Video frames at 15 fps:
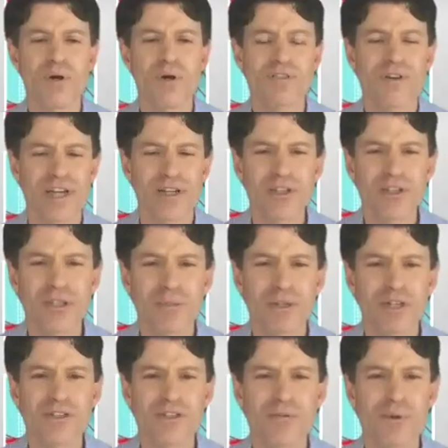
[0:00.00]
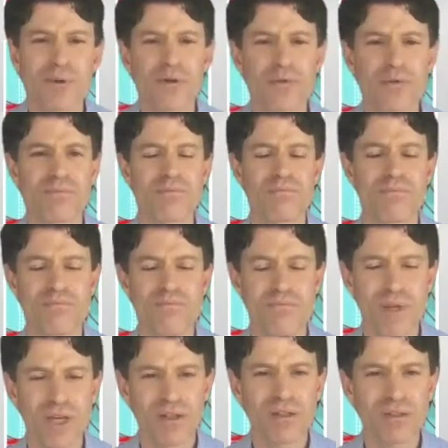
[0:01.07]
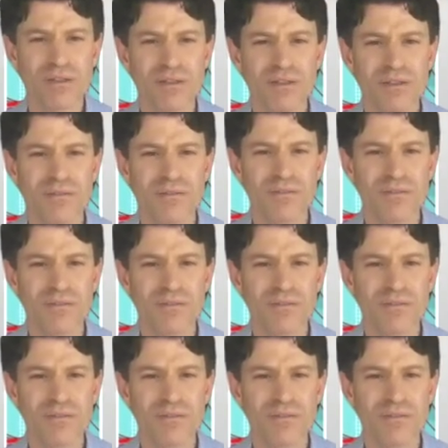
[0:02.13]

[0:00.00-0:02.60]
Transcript: very interesting because you both build